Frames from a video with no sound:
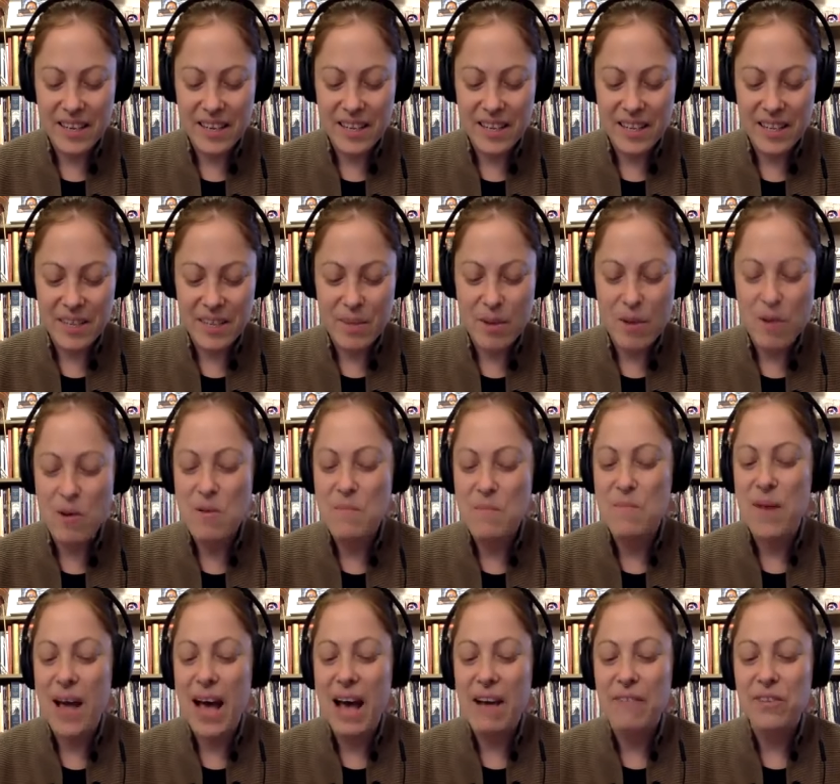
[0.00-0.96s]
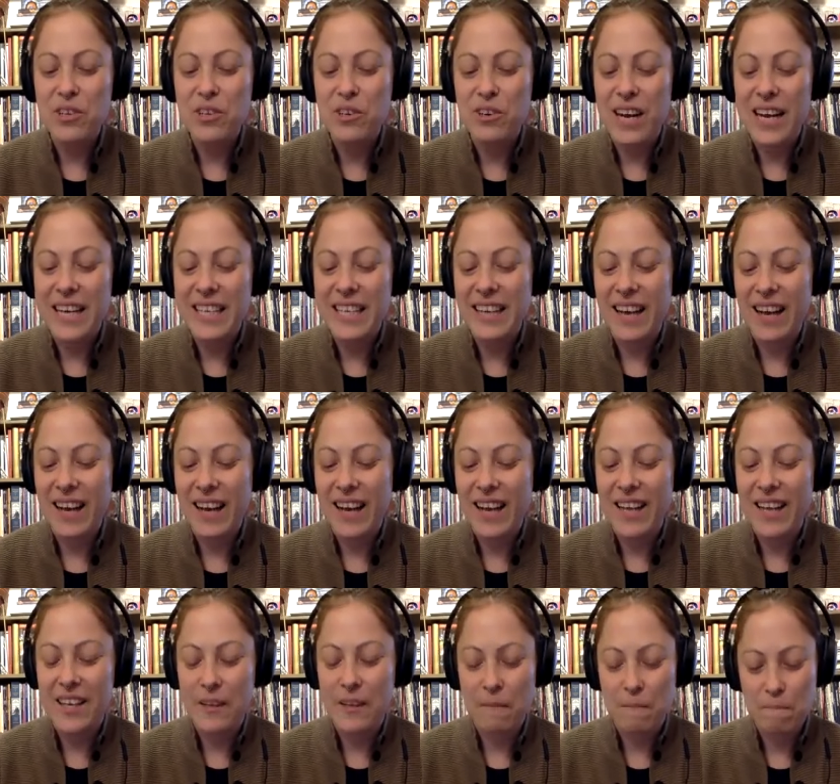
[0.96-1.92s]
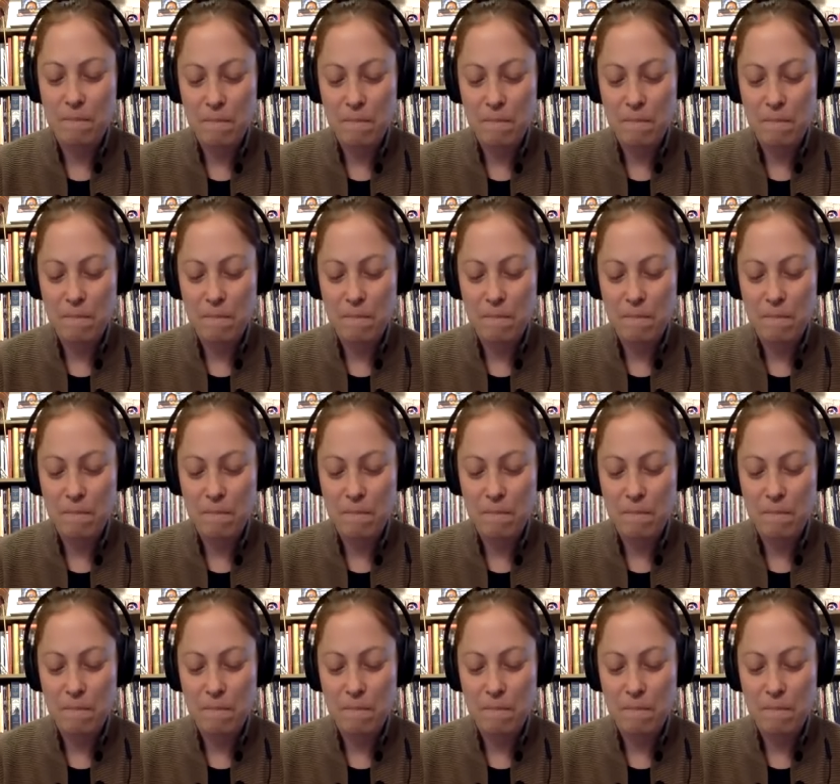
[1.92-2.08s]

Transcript: the poem After I Die.